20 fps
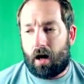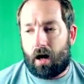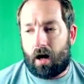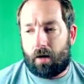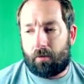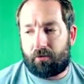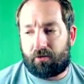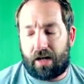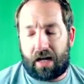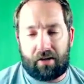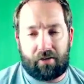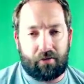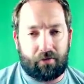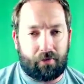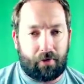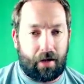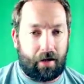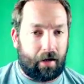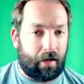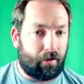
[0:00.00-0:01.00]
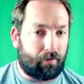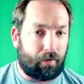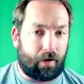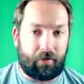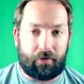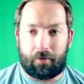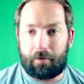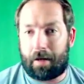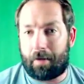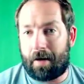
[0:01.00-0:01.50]
Jason and his wife
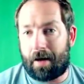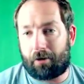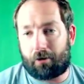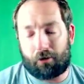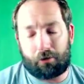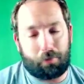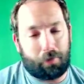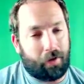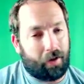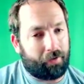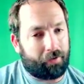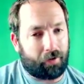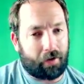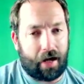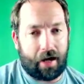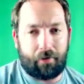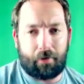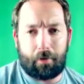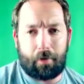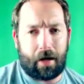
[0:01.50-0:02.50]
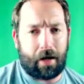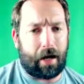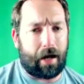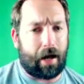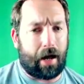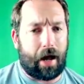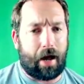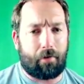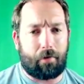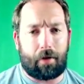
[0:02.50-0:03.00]
from My Macros Plus are everybody,
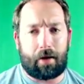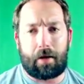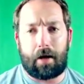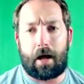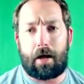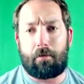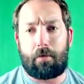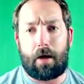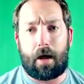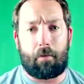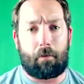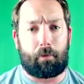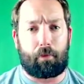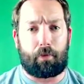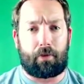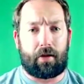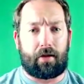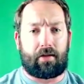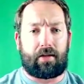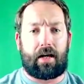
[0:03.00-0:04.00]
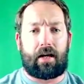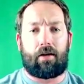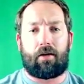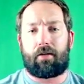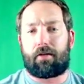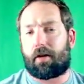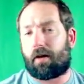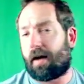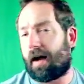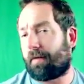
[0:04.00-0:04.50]
and the
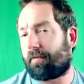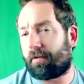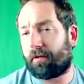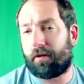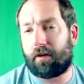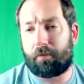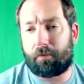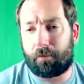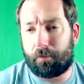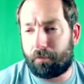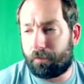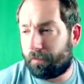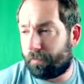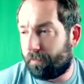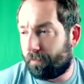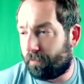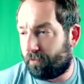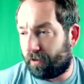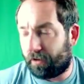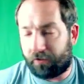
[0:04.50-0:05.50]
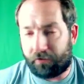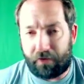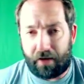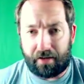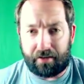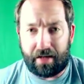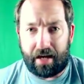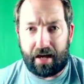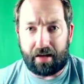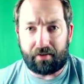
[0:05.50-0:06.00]
Deers are absolutely just
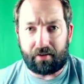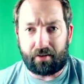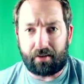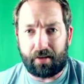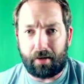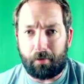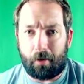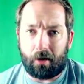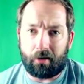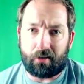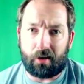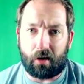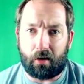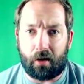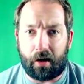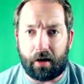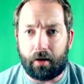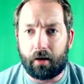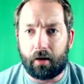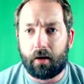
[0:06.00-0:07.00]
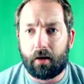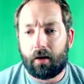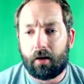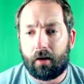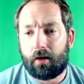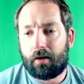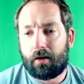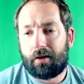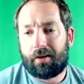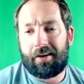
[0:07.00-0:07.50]
fantastic. Tim Mart's all right.
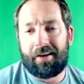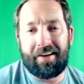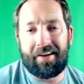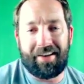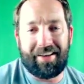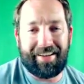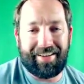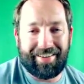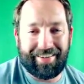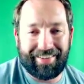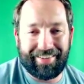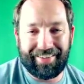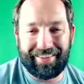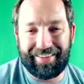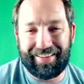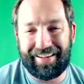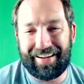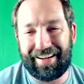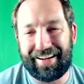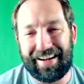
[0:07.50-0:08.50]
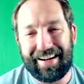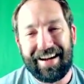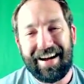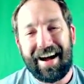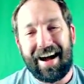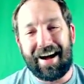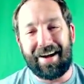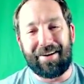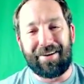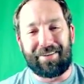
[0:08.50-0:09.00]
I
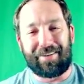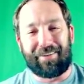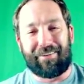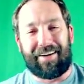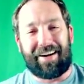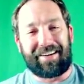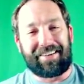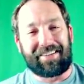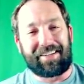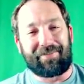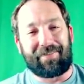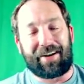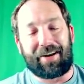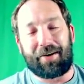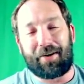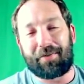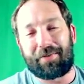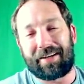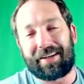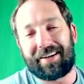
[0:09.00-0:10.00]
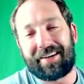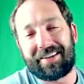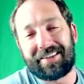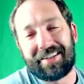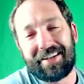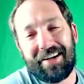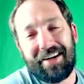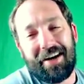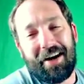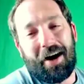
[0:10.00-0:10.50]
don't know if he watches it, but I hope he does.
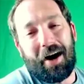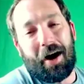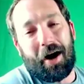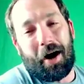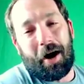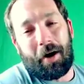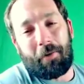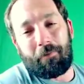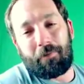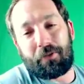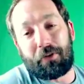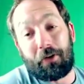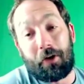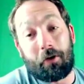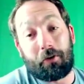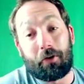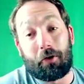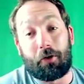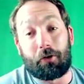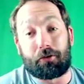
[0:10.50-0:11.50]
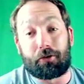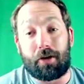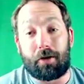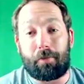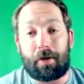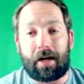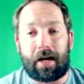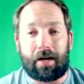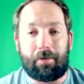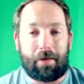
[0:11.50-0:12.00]
So no, the whole trip,
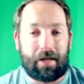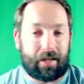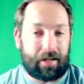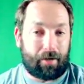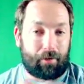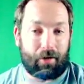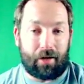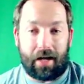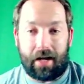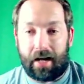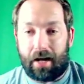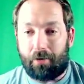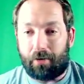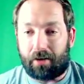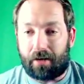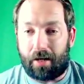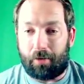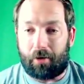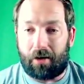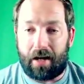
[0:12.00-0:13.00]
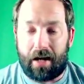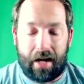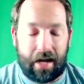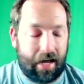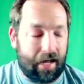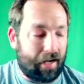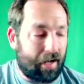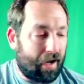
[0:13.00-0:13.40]
I got to meet Kimmery, hang out with Kimmery and